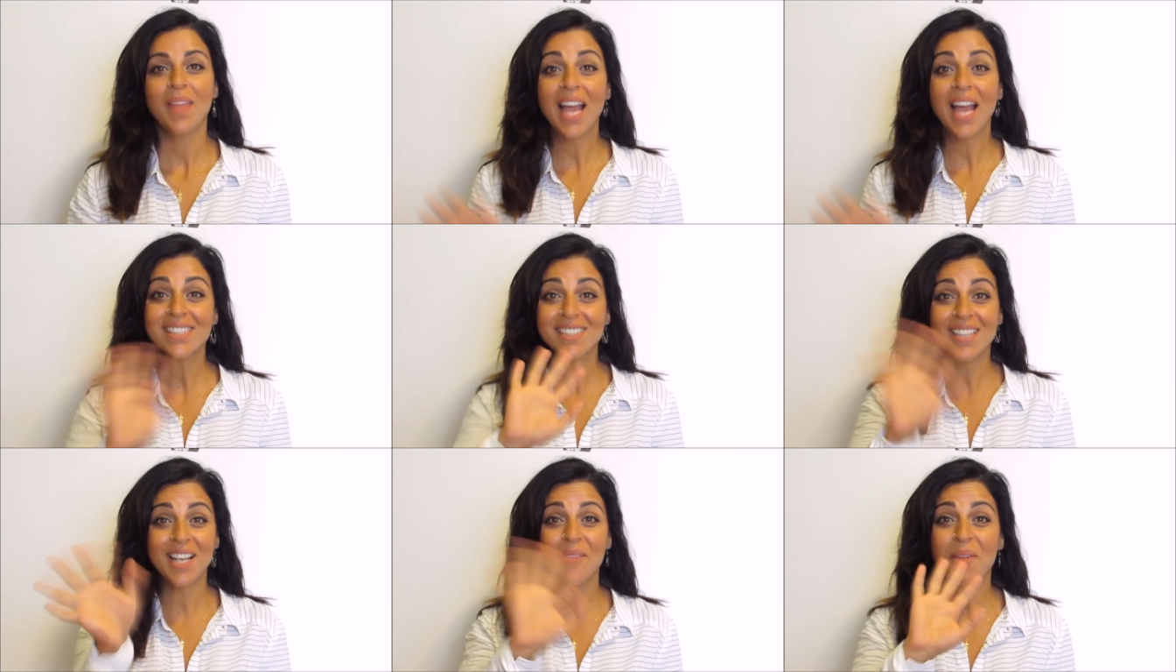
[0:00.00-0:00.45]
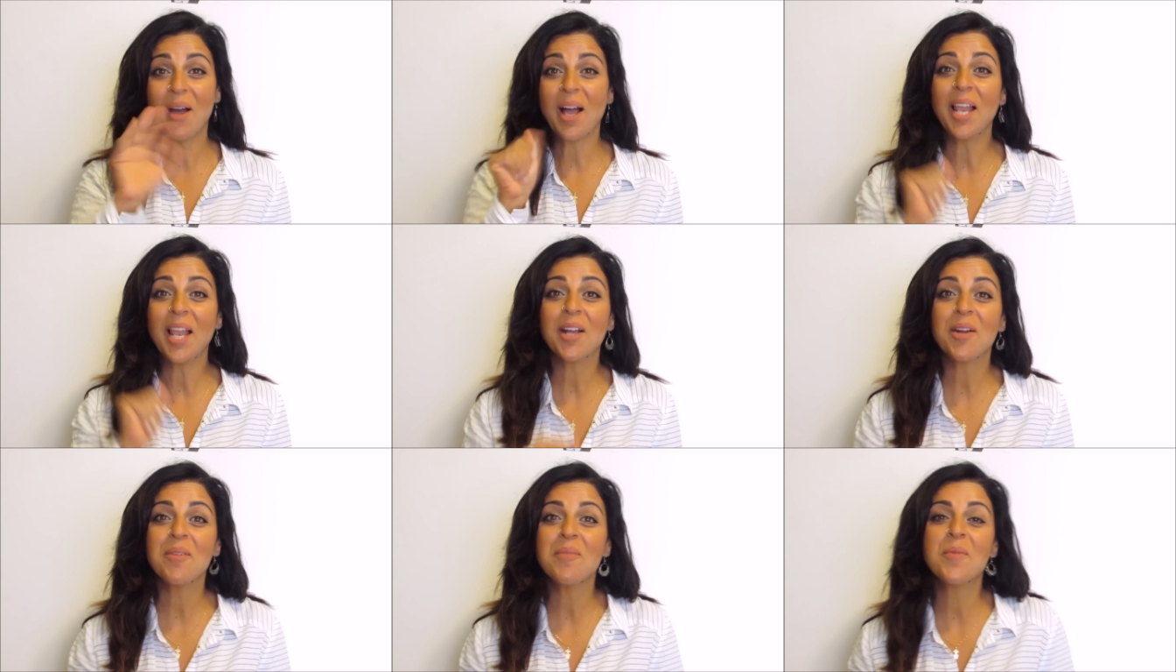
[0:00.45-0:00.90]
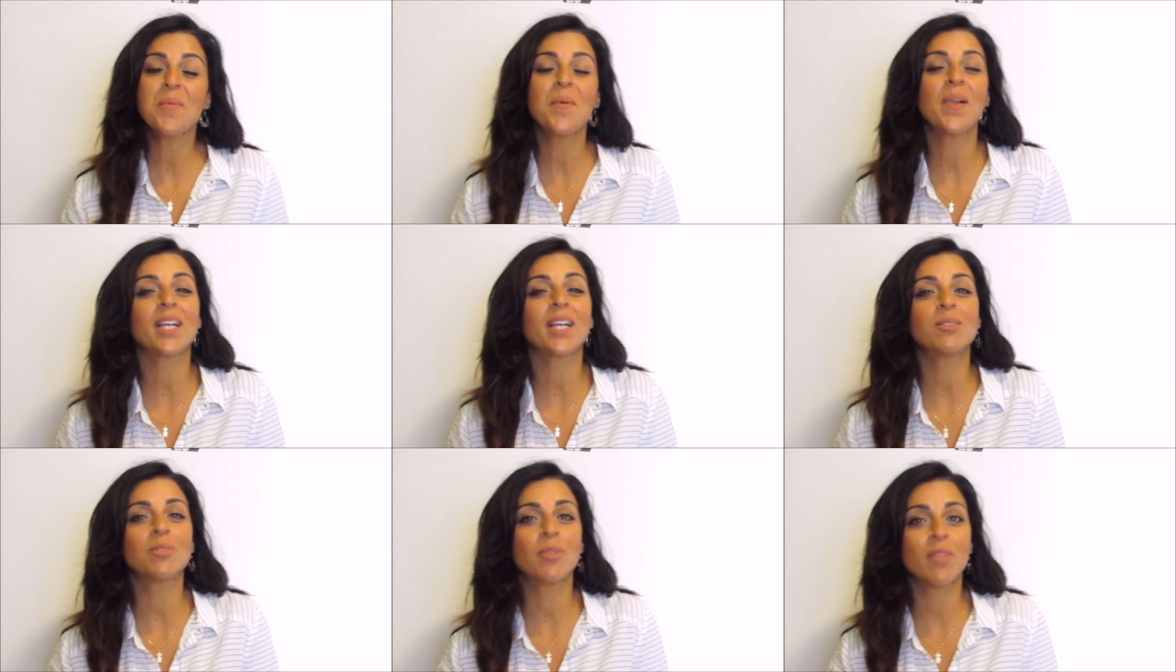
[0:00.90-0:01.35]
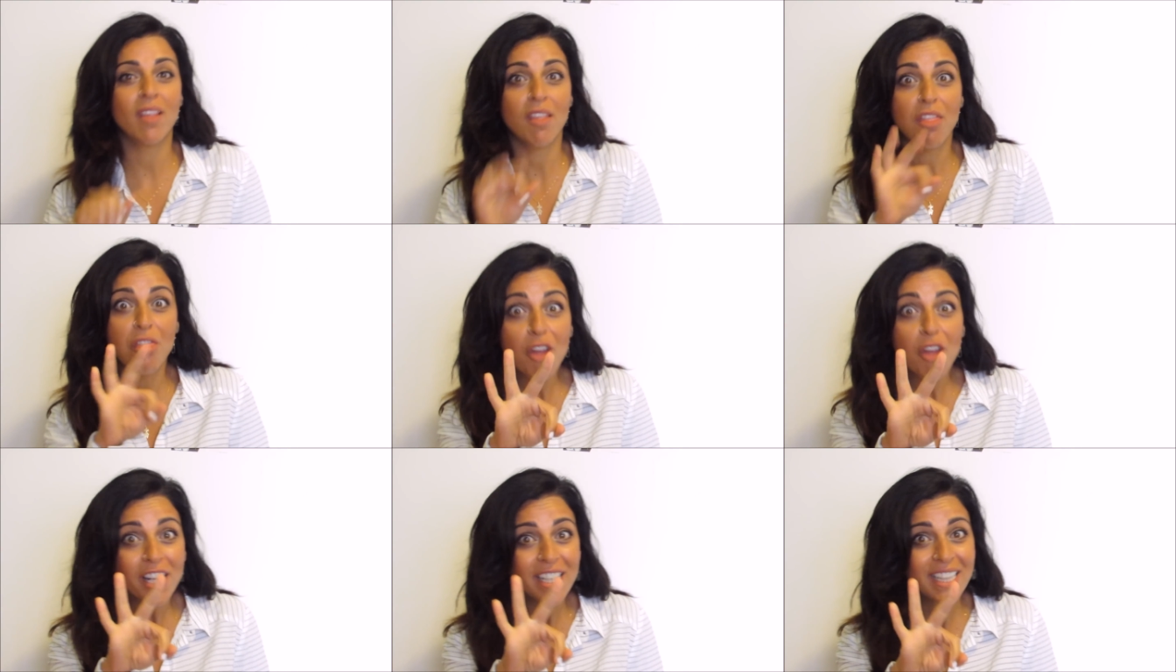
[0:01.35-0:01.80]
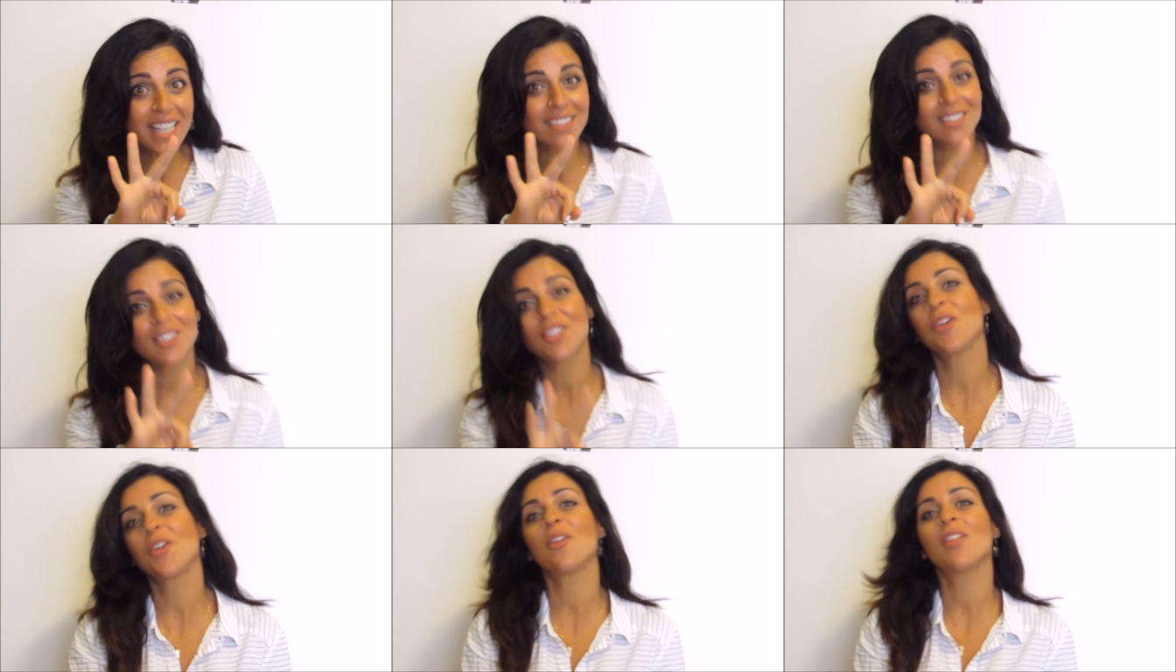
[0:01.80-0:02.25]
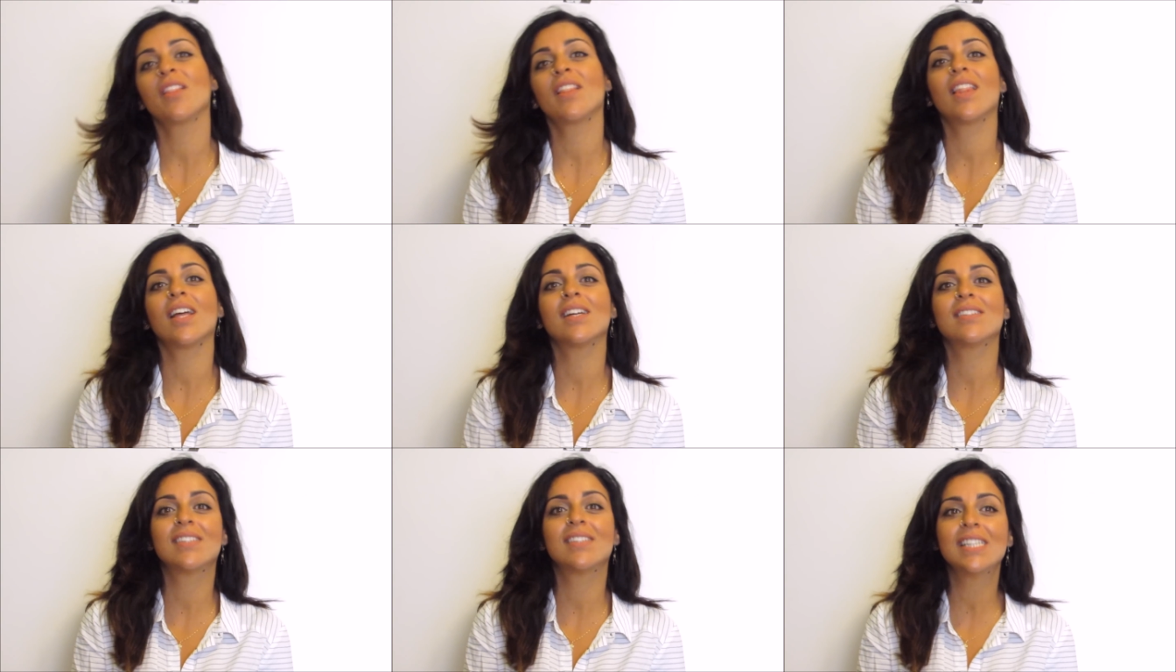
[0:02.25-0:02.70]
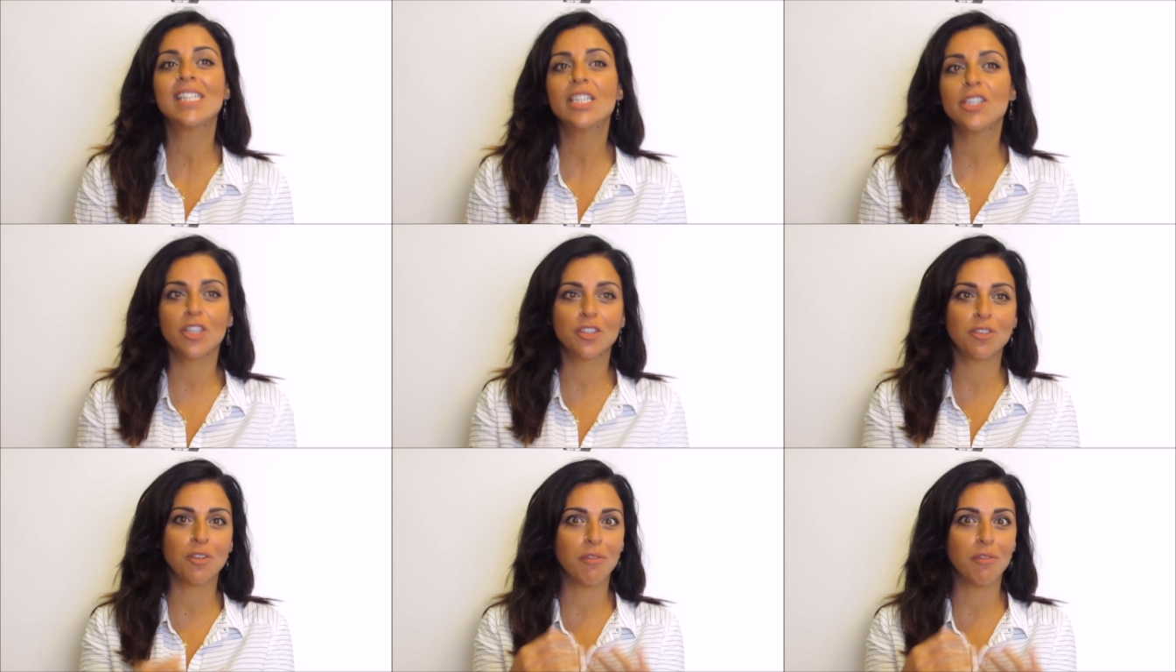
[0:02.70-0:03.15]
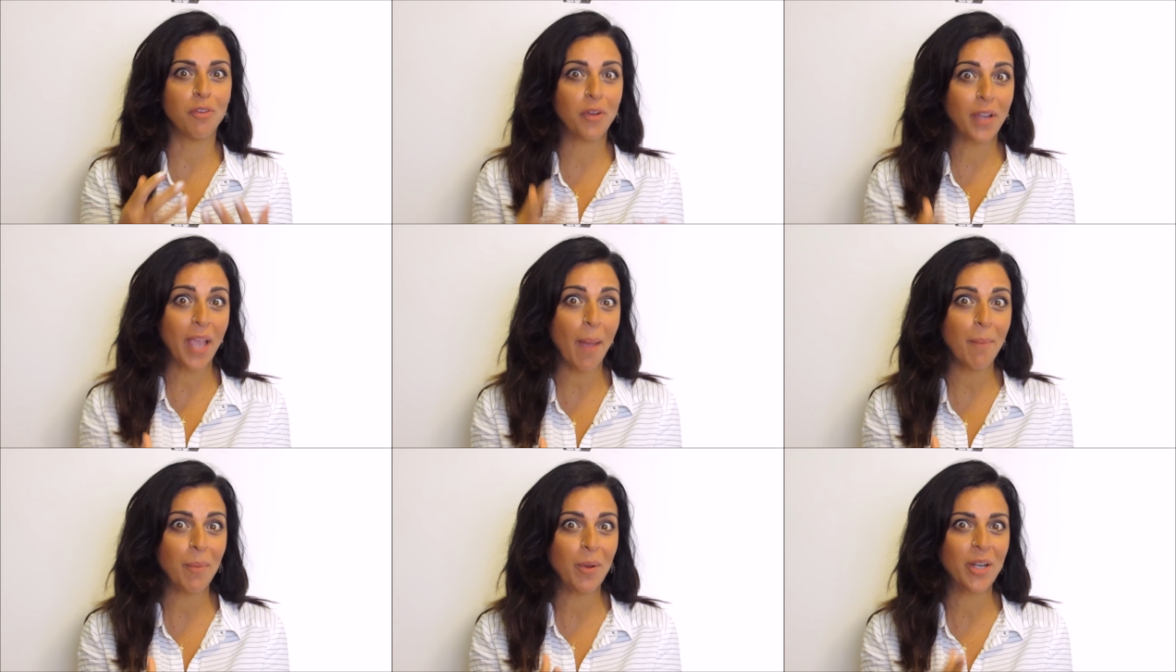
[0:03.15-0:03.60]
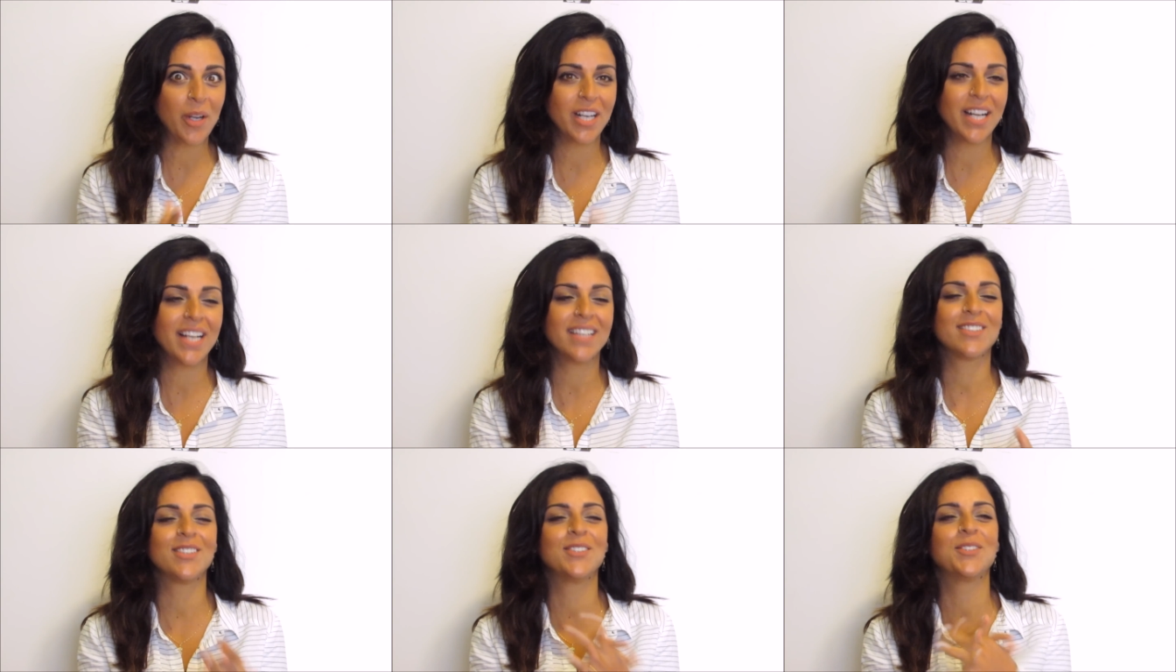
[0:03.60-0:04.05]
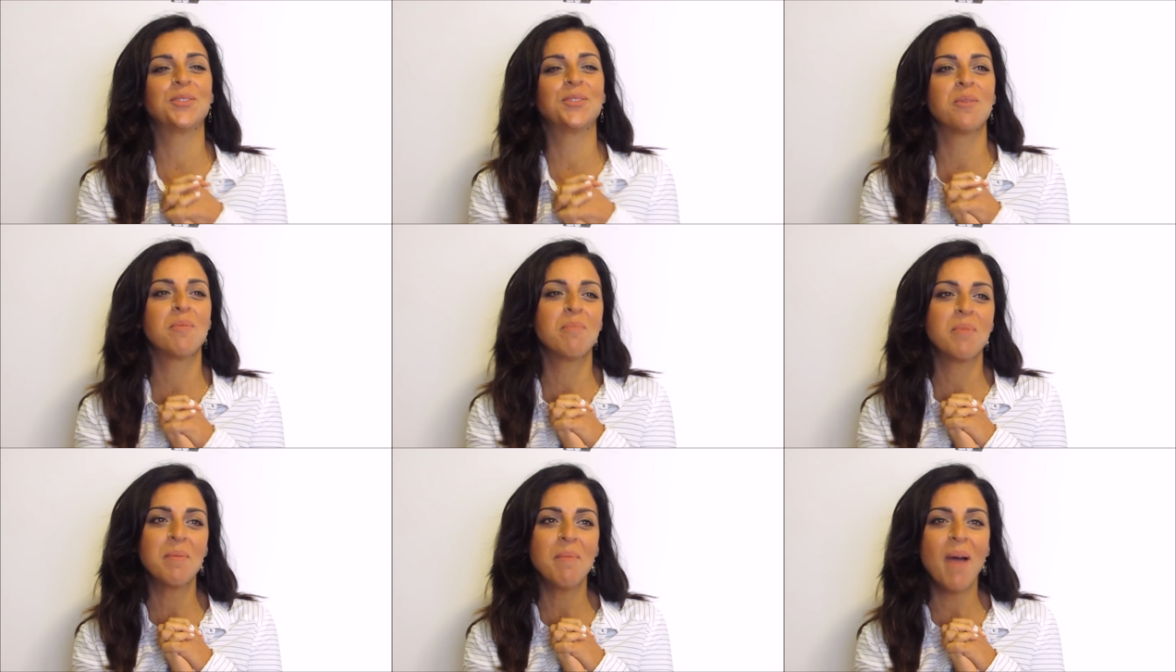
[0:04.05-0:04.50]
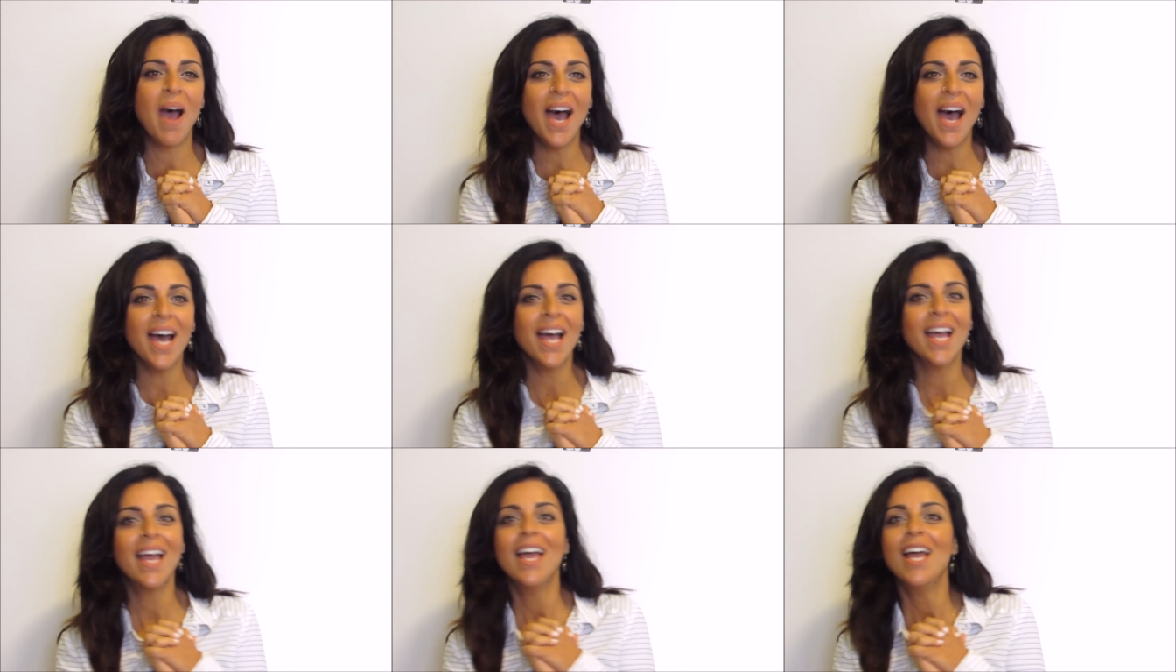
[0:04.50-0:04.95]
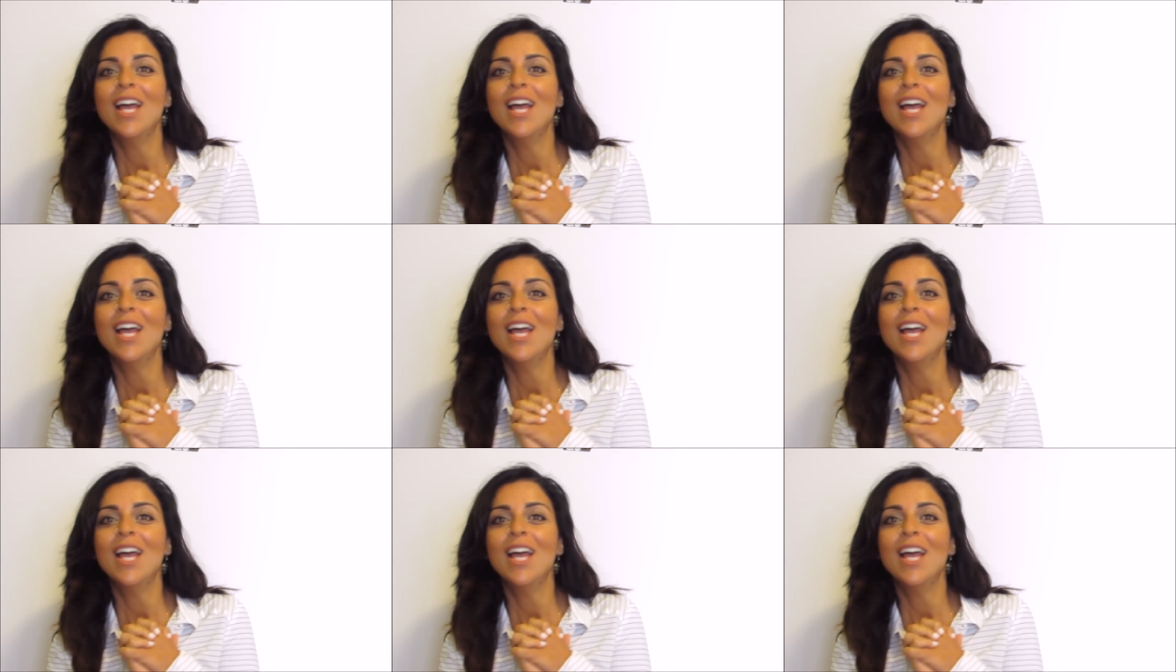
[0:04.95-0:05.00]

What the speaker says: Assalamu alaikum and welcome to the third lesson on the series of vocabulary lessons with me, Maha.